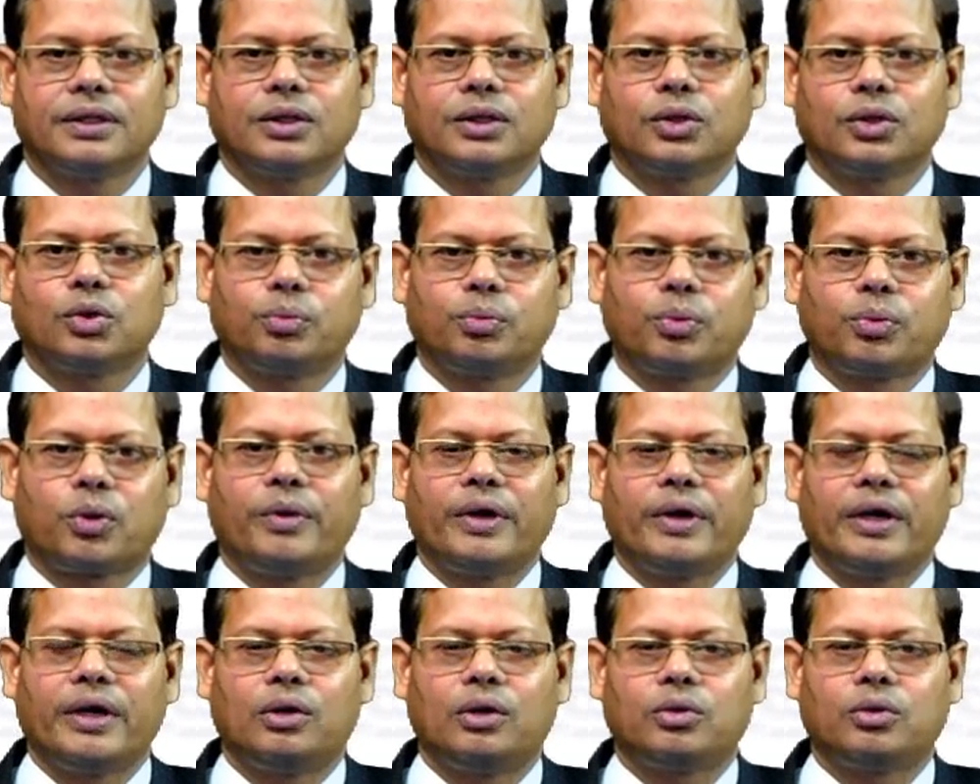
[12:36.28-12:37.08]
to
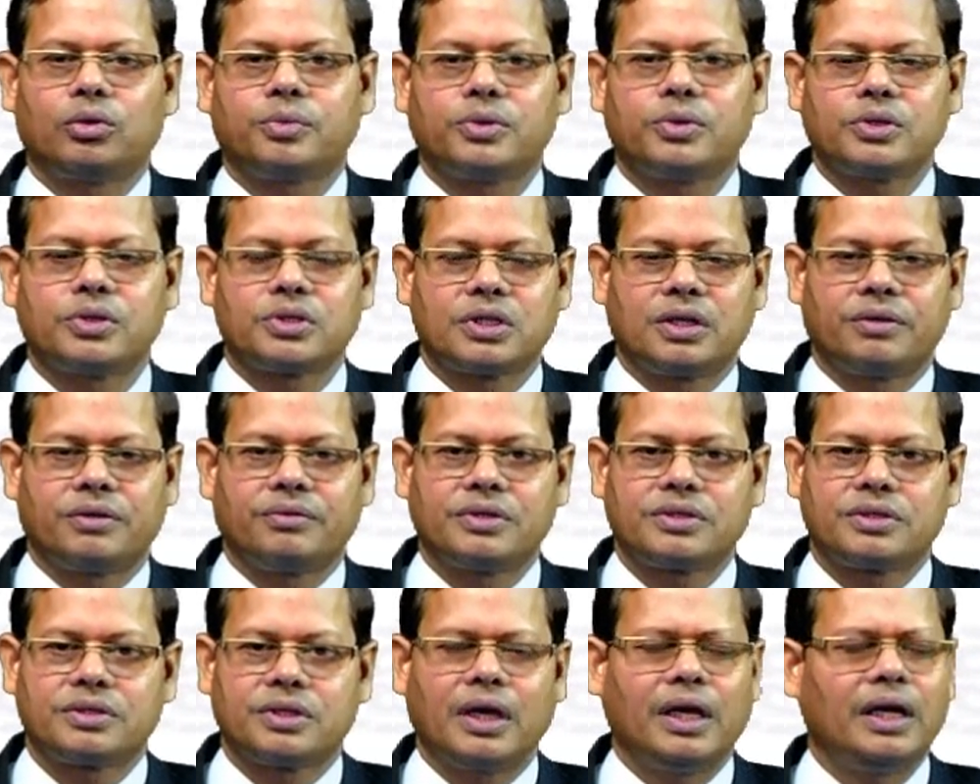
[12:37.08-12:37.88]
provide output
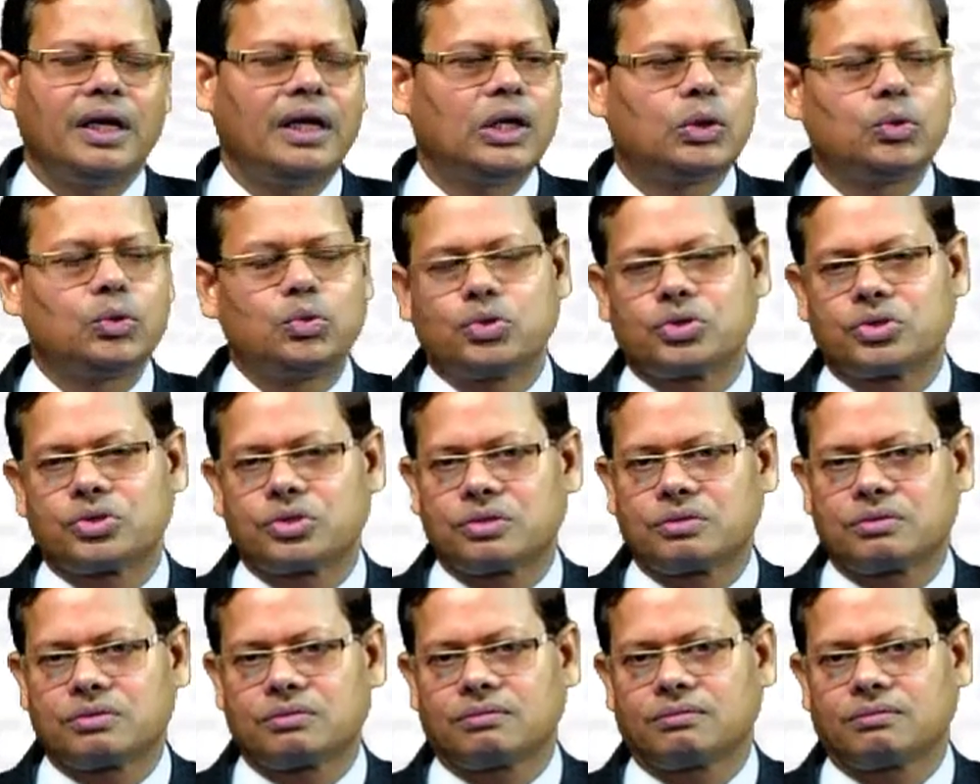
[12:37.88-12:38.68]
service. Any goods,